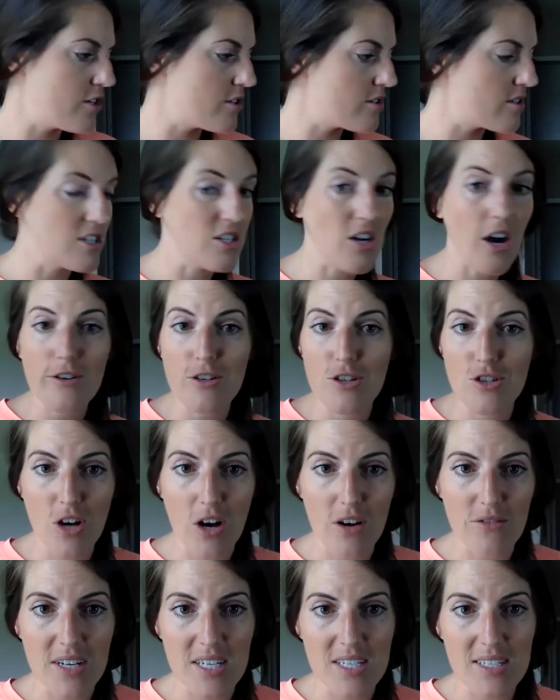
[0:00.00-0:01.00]
the doctor's
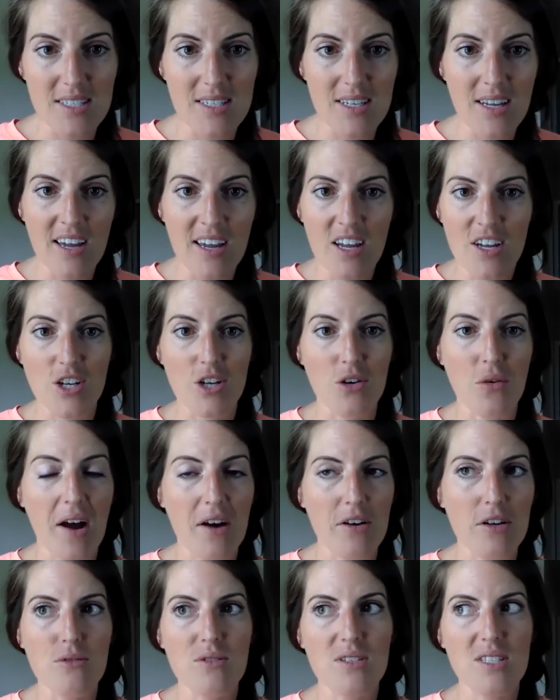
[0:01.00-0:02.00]
office, how
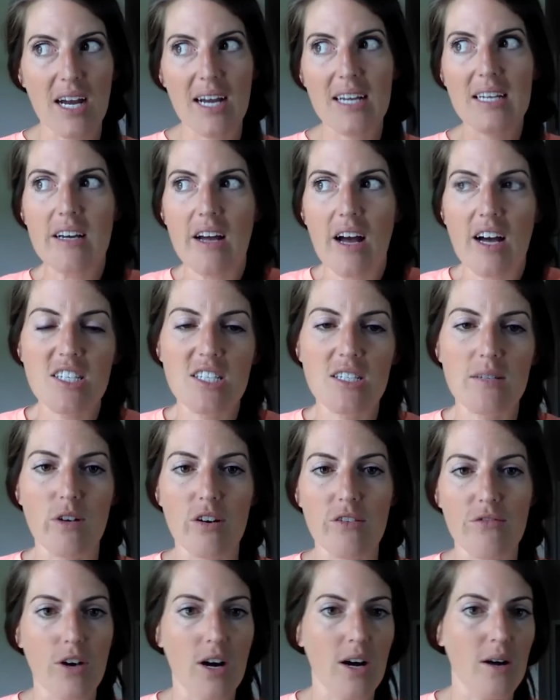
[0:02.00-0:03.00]
you signed a
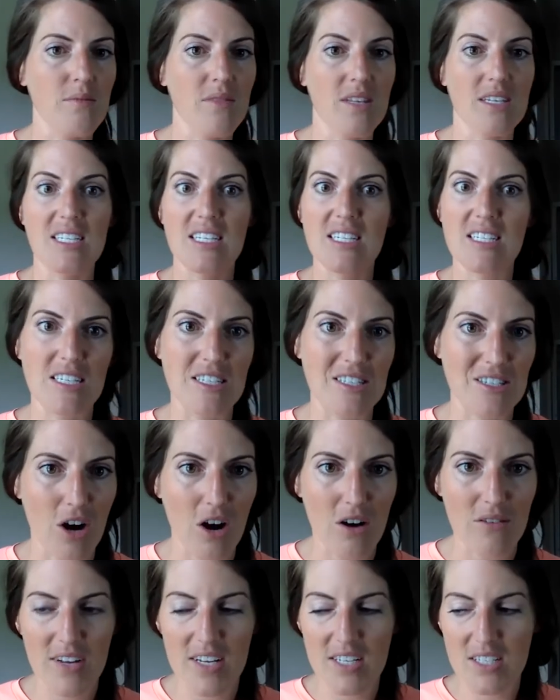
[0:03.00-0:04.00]
customer from the dentist
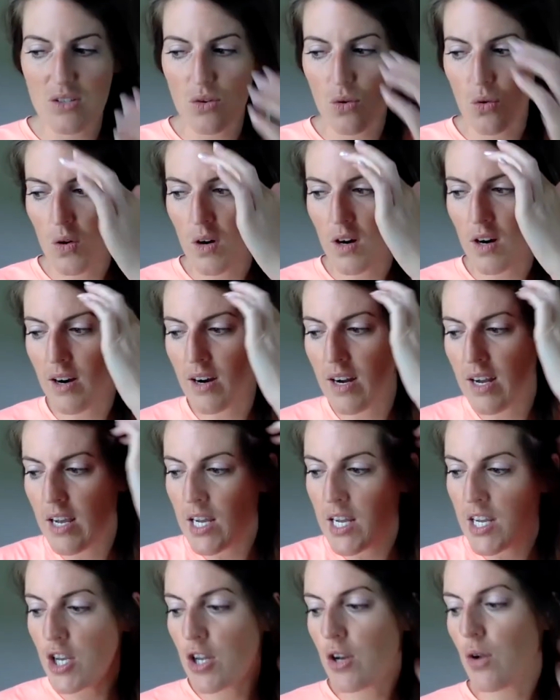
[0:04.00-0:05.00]
office, or
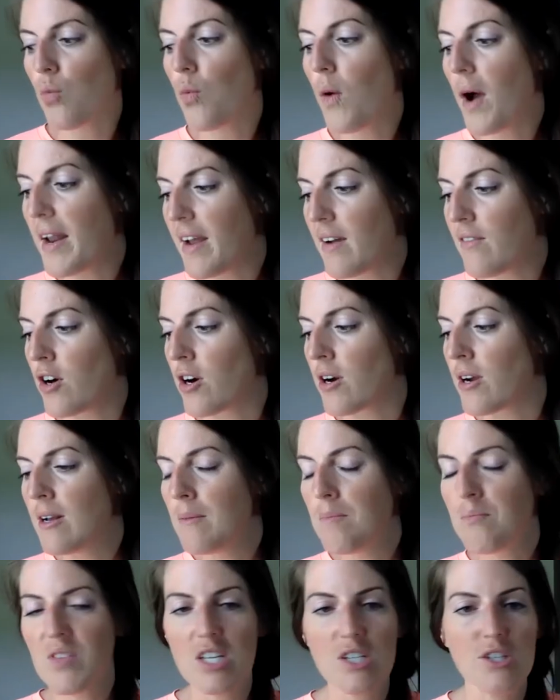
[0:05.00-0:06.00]
whatever.
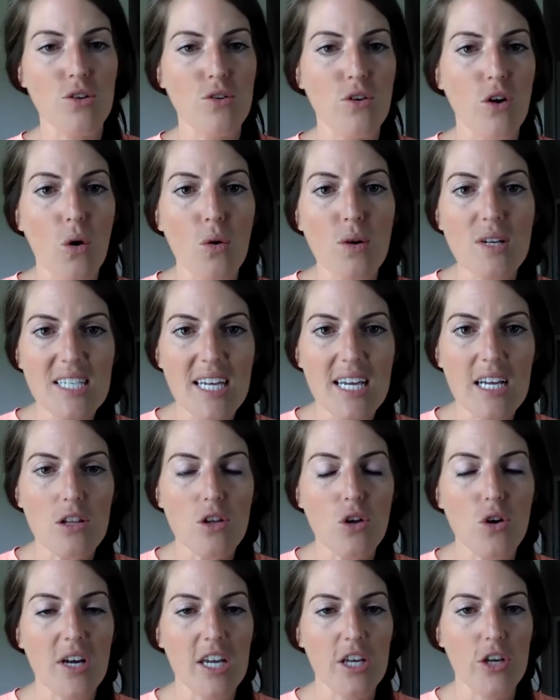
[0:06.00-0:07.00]
So go and take a
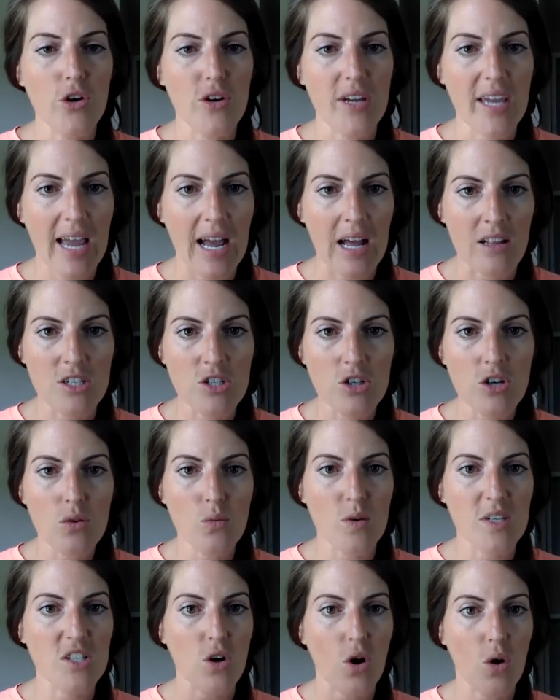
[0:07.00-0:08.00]
look at your calendar and
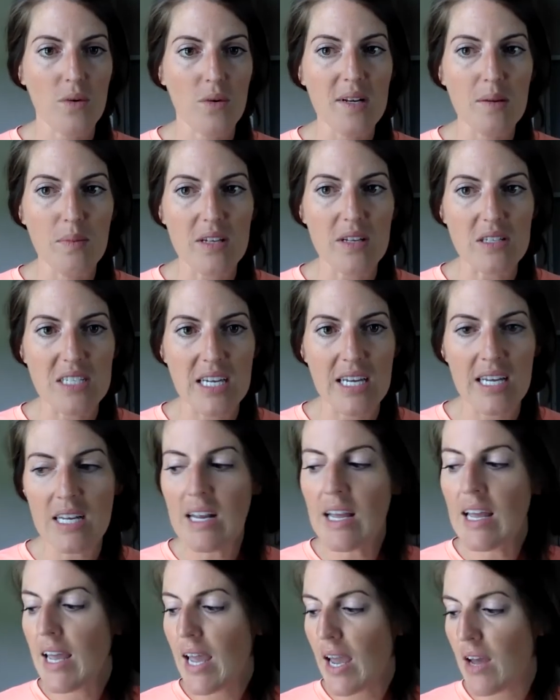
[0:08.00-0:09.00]
what's already built in,
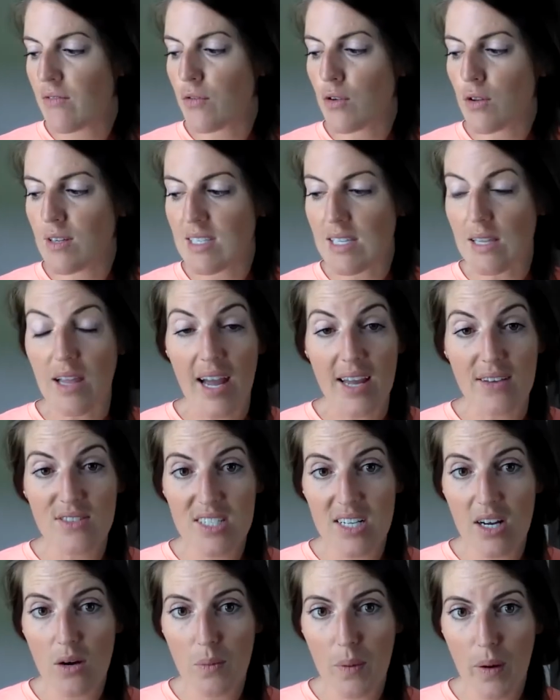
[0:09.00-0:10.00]
and for those
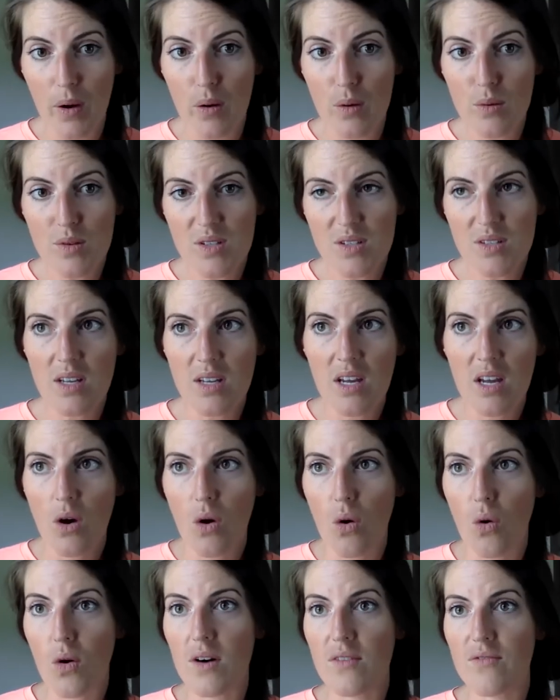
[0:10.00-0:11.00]
lifestyle posts
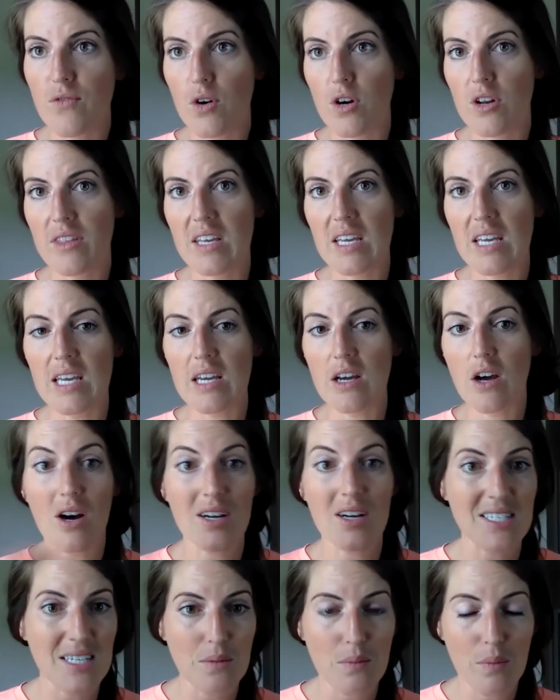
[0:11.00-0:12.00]
or for the
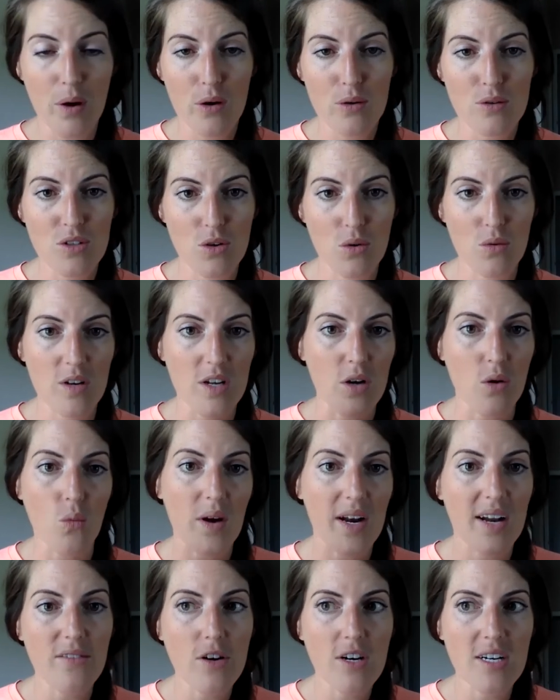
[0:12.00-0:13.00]
content posts, or
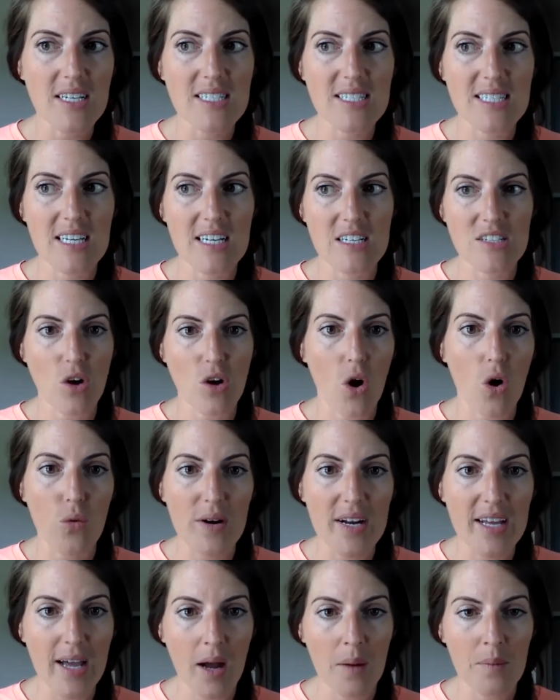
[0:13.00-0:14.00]
whatever it is that is
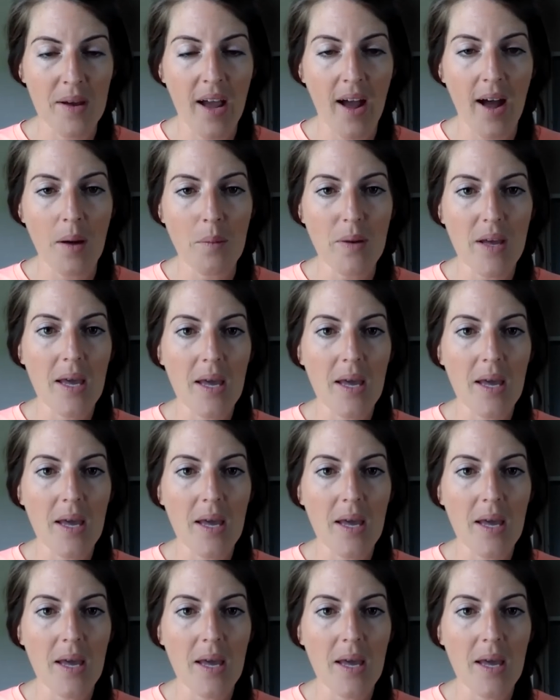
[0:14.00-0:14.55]
already coming up,